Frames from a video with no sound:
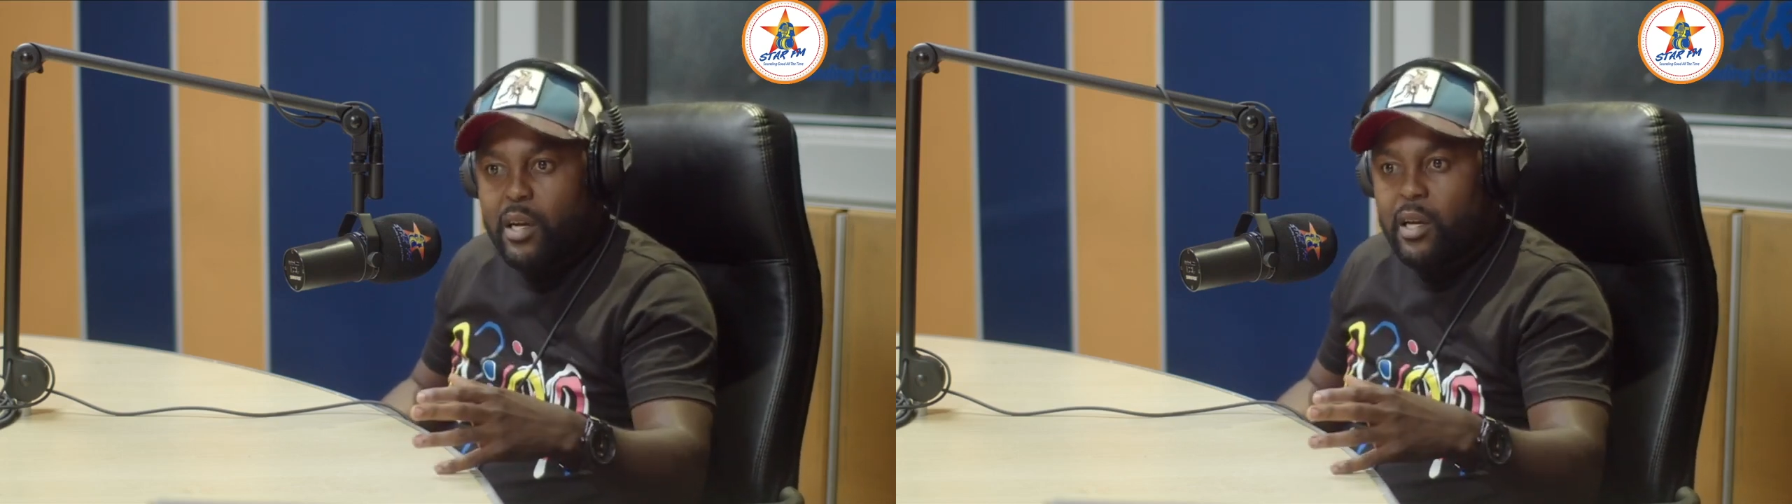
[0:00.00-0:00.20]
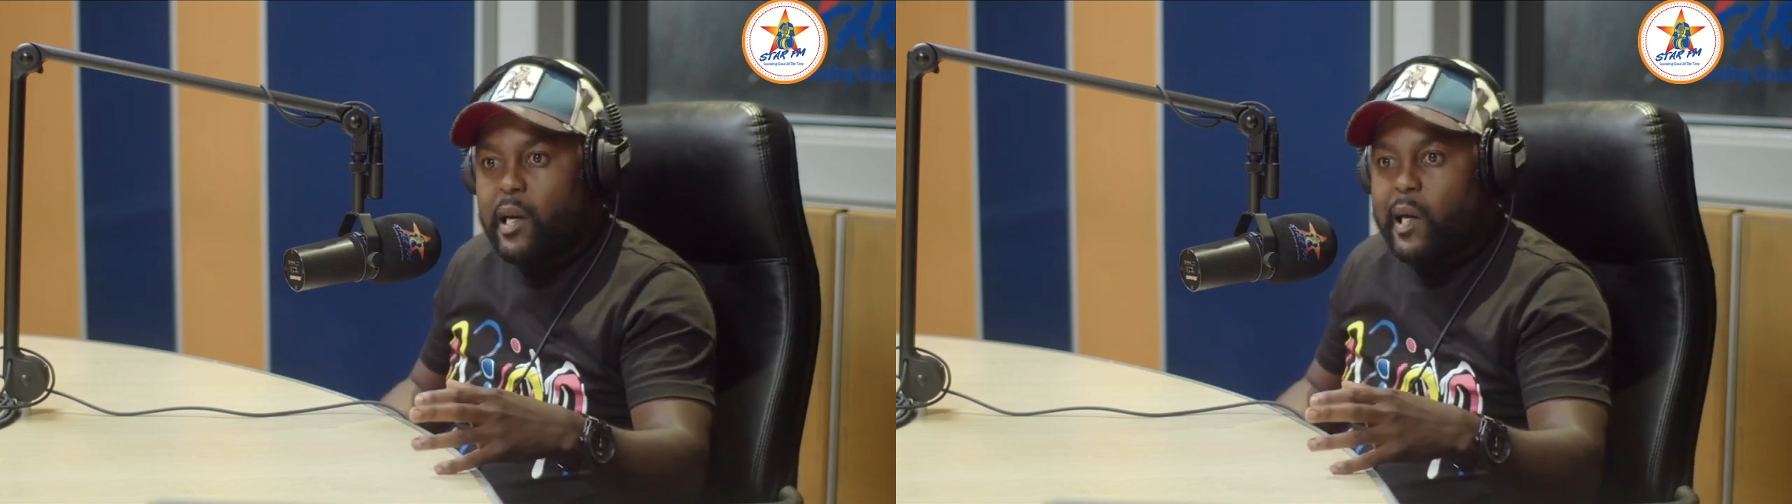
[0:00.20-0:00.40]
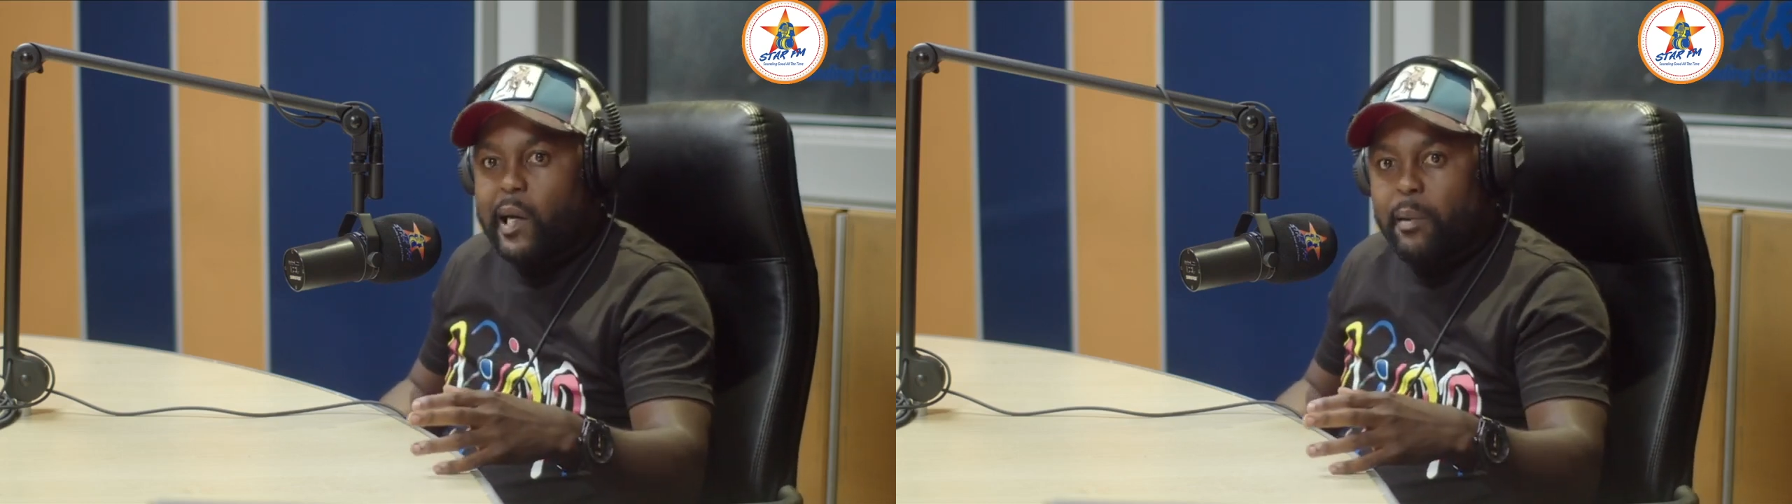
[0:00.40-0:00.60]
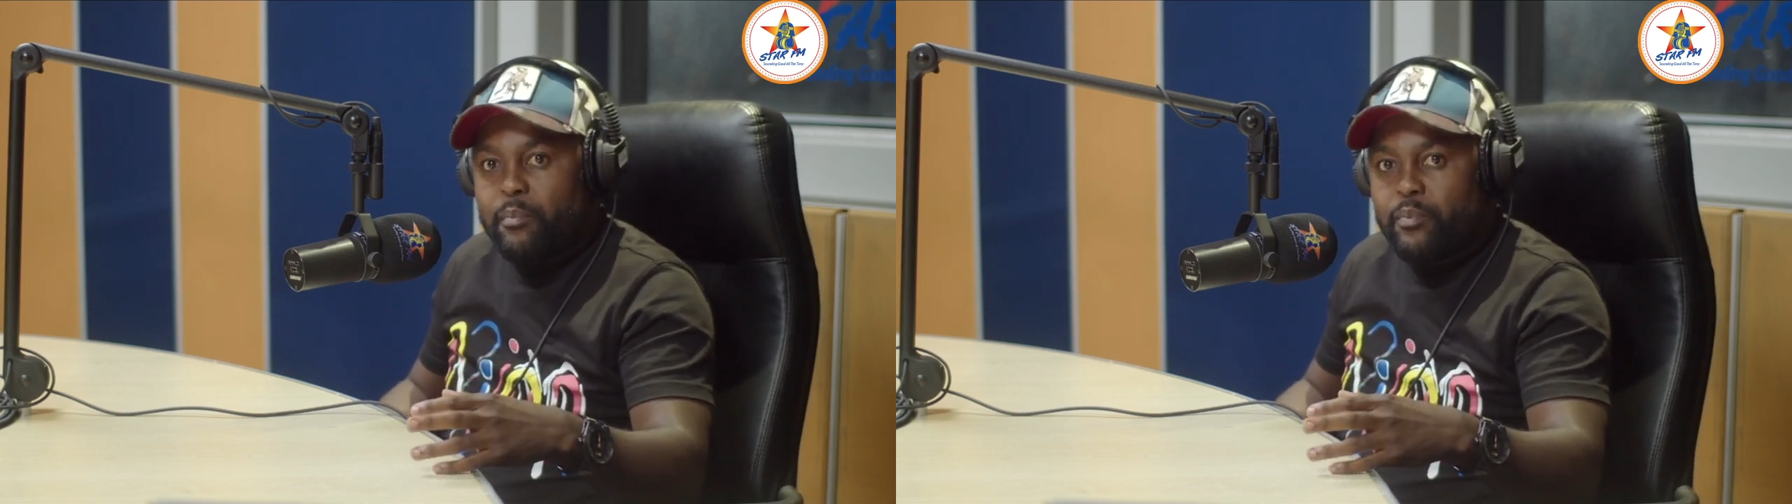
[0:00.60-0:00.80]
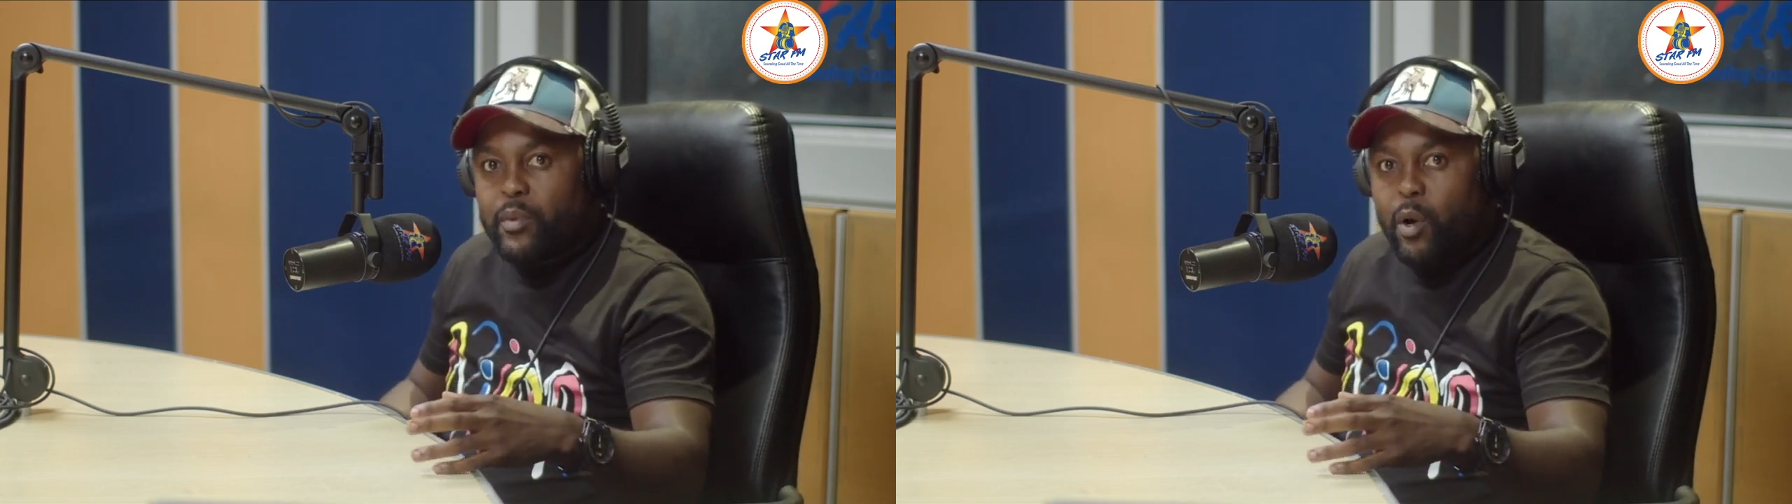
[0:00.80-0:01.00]
Mm-hmm.
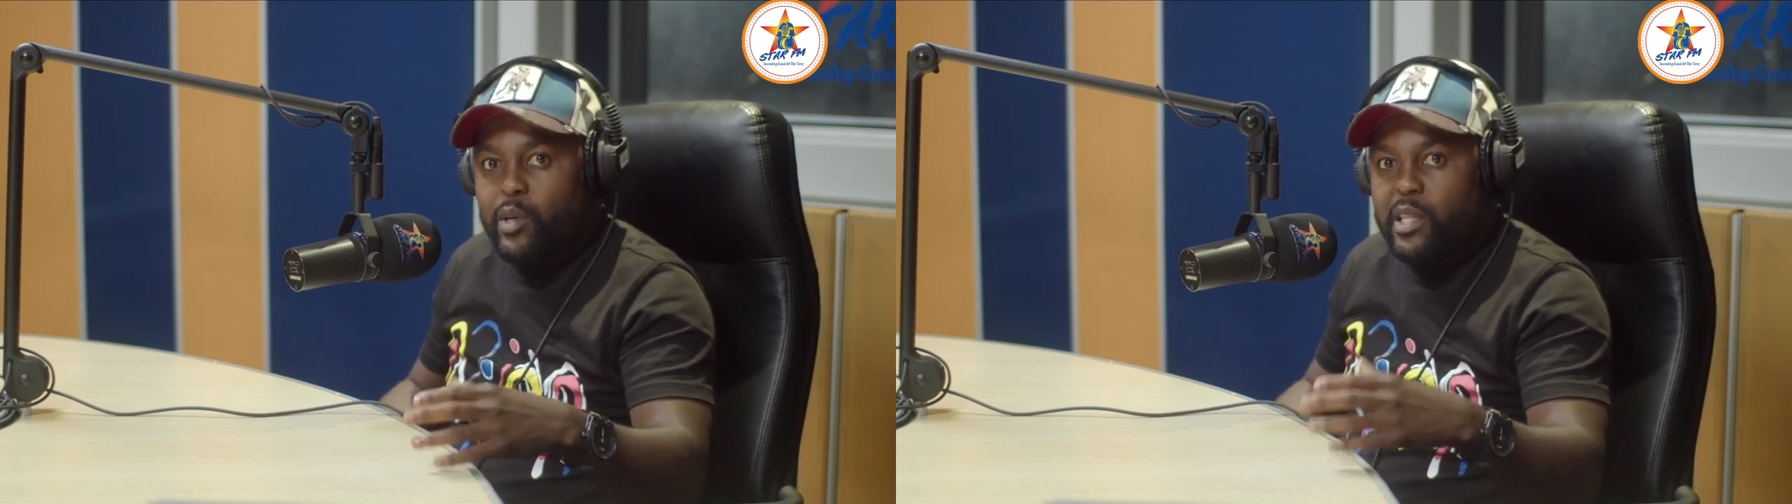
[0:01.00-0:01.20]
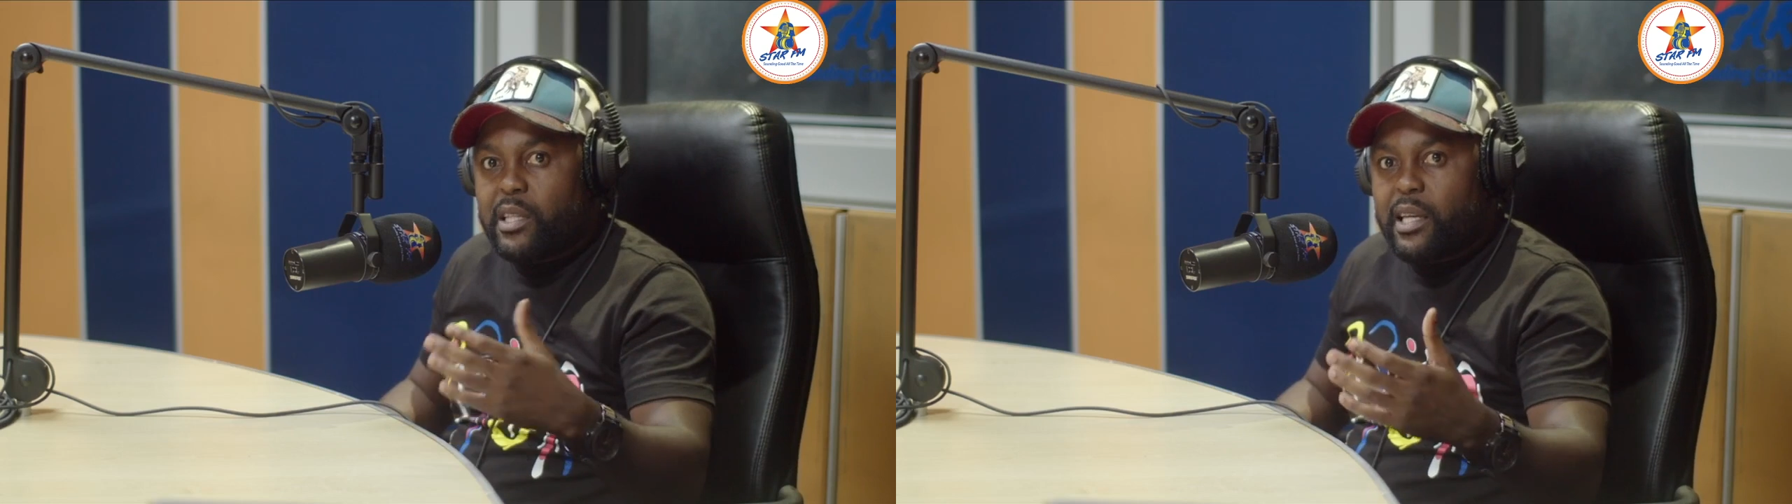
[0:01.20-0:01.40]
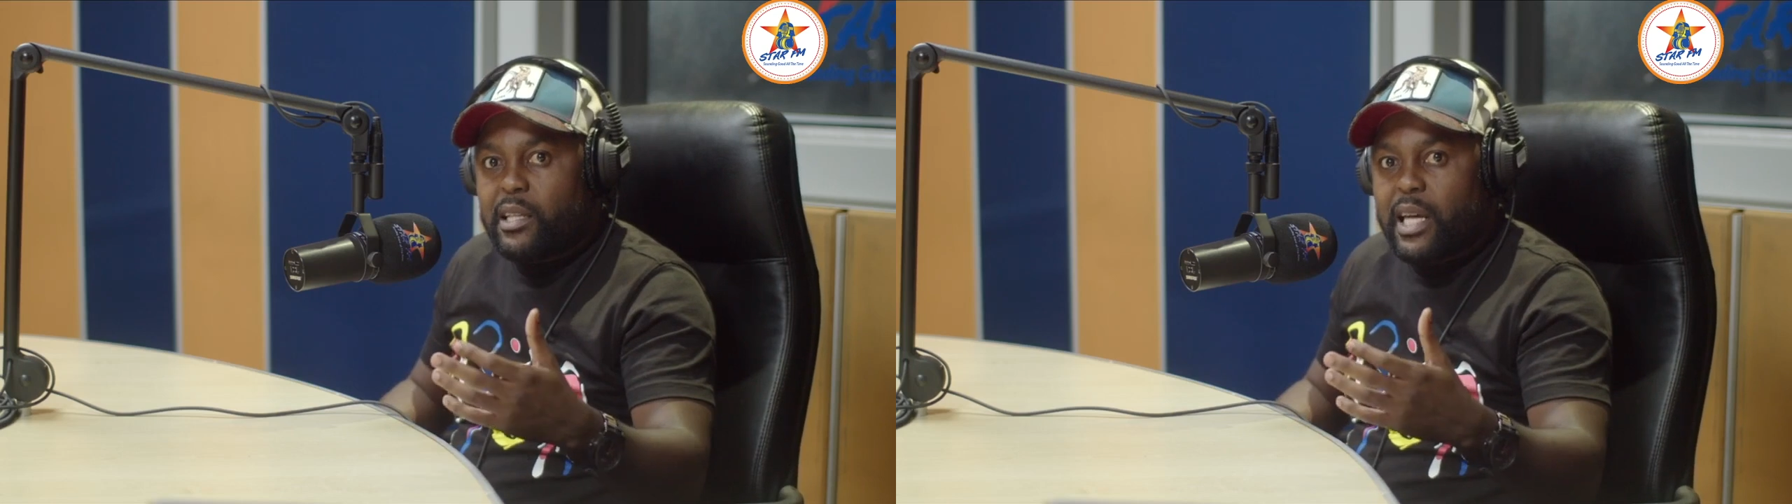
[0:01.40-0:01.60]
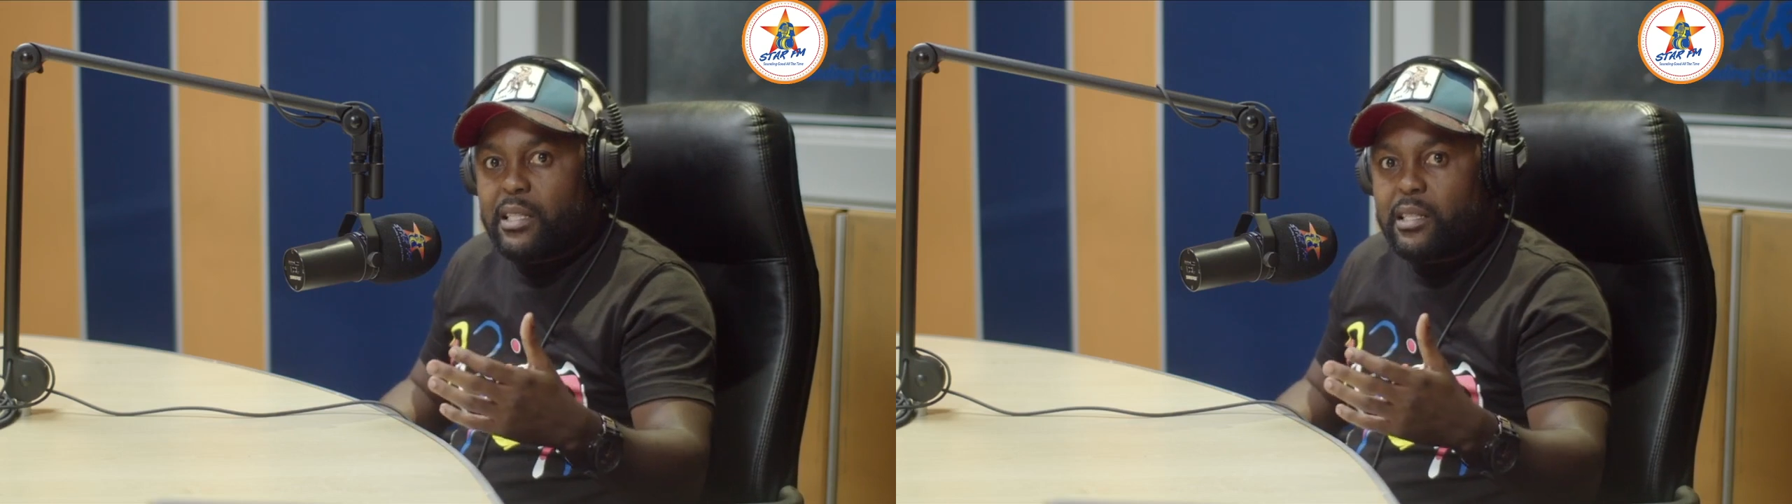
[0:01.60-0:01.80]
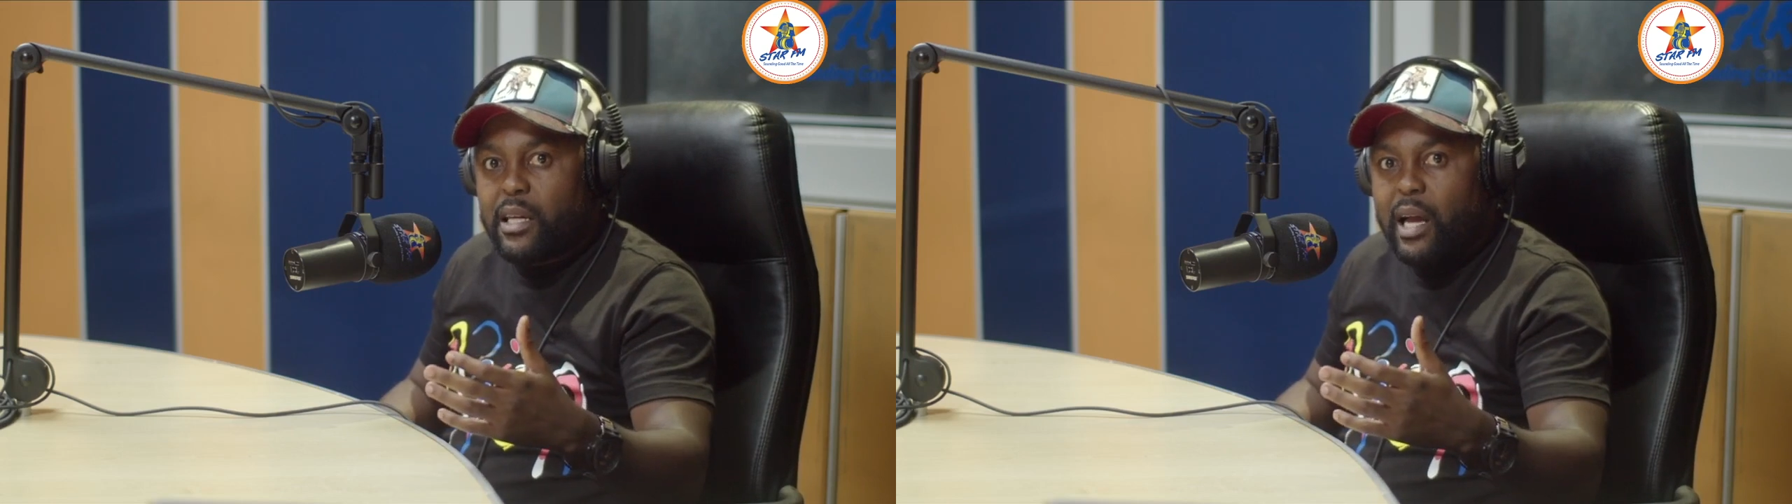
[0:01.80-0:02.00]
Um, the only thing
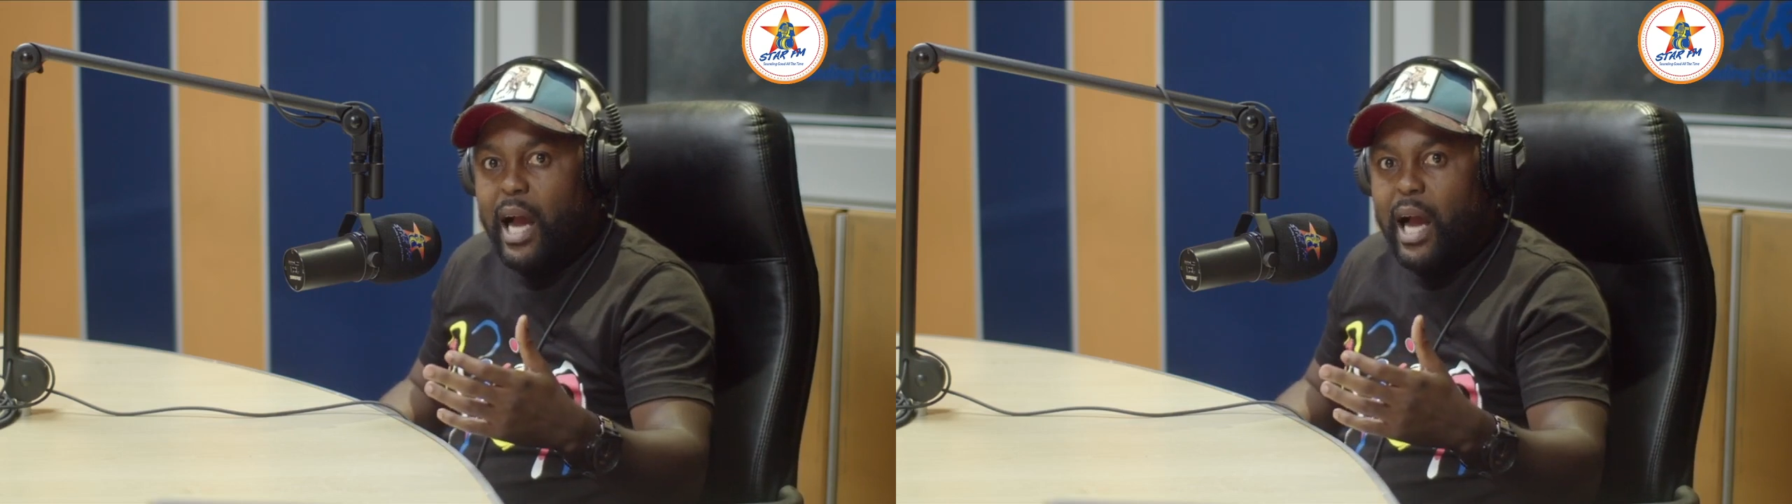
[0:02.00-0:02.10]
that